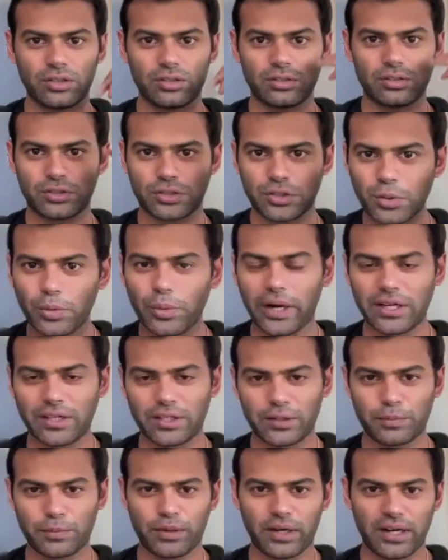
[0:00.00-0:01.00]
true
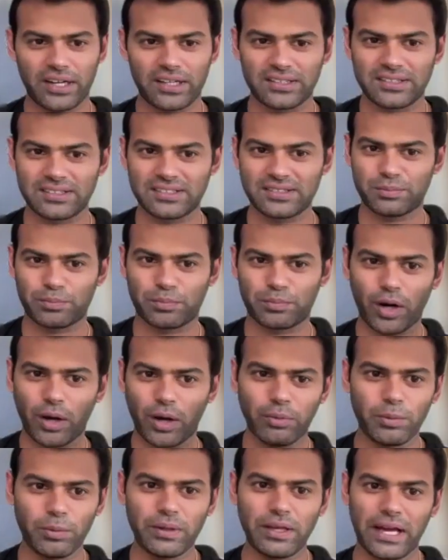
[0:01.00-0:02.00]
enterprise
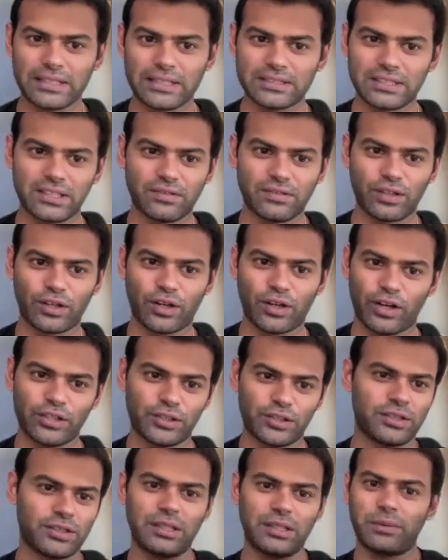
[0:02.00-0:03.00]
probably hasn't even gone
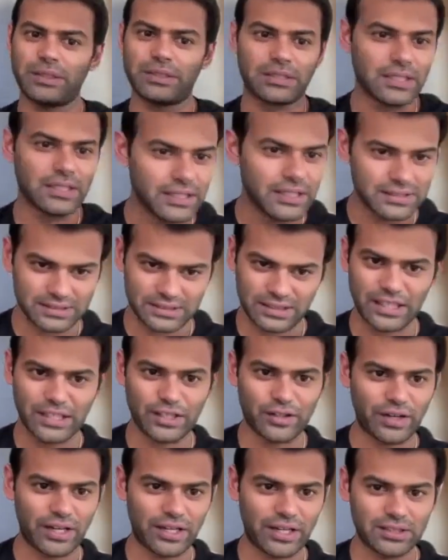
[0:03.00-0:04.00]
into DBT as
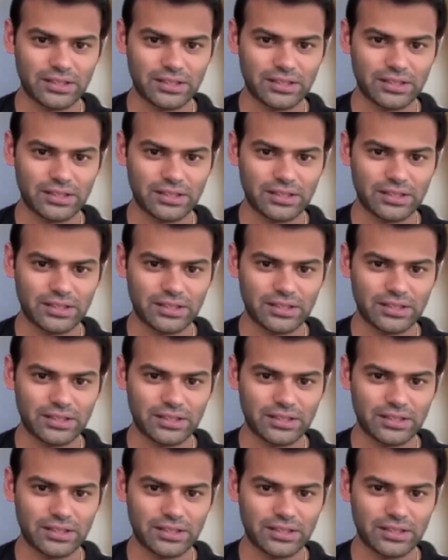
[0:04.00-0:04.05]
yet, right?